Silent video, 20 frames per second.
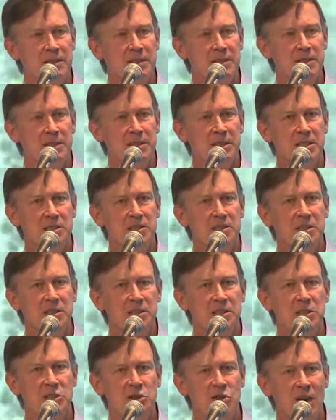this the,
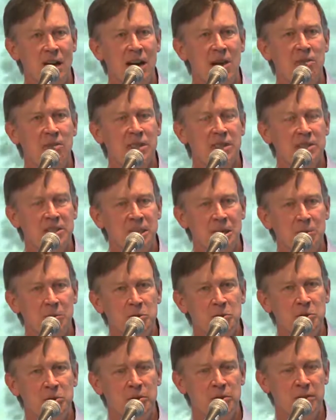the, drought and
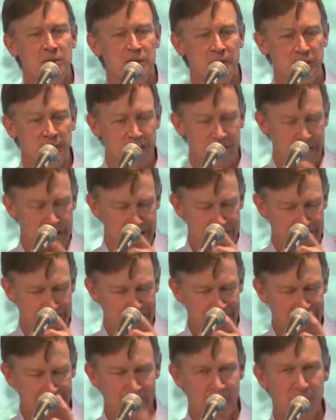temperature
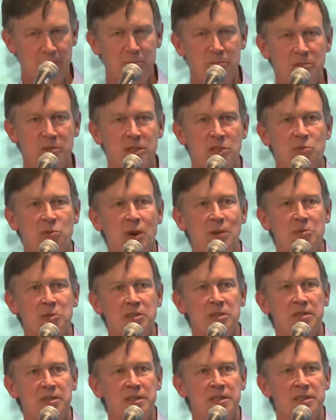uh,
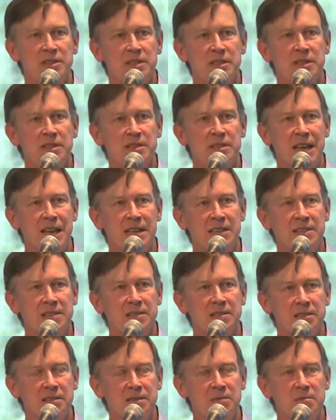disruption is, is
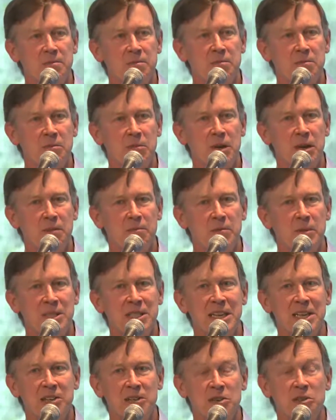has uh,
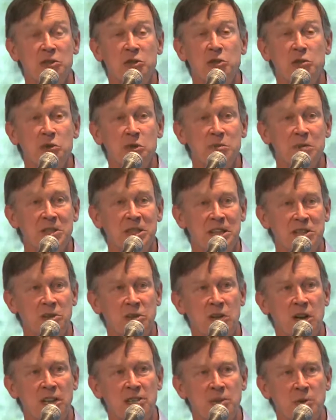poten huge potential
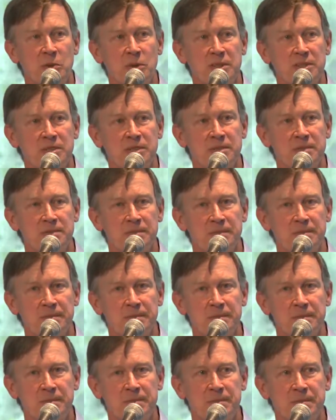consequences.
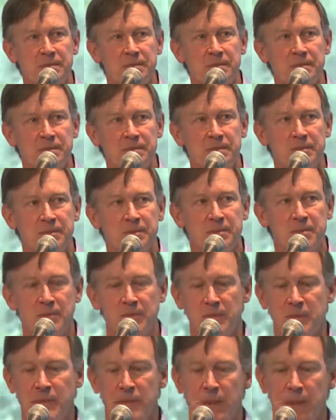We have time for
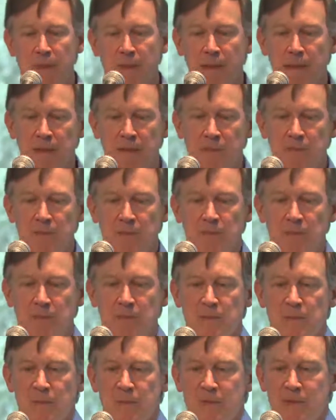uh, one really
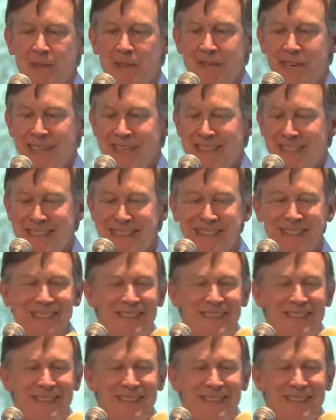quick uh, question